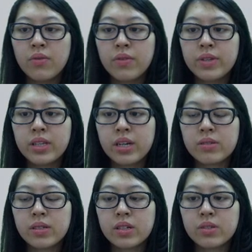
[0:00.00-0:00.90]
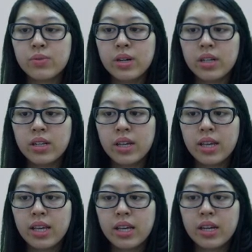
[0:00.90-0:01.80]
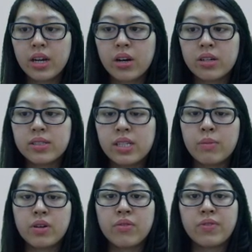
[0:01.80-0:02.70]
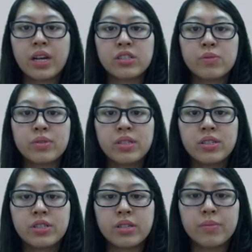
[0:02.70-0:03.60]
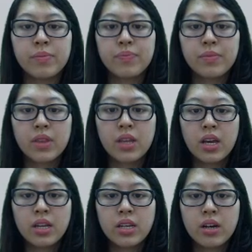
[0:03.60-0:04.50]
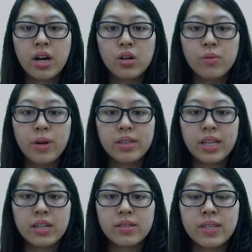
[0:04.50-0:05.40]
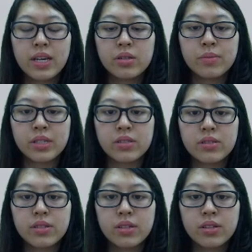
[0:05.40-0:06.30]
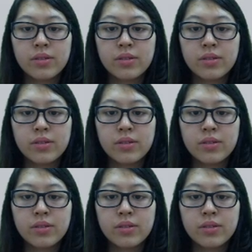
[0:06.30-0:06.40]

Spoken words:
$50,000 as well, in our statement of financial position. Now how about that settlement?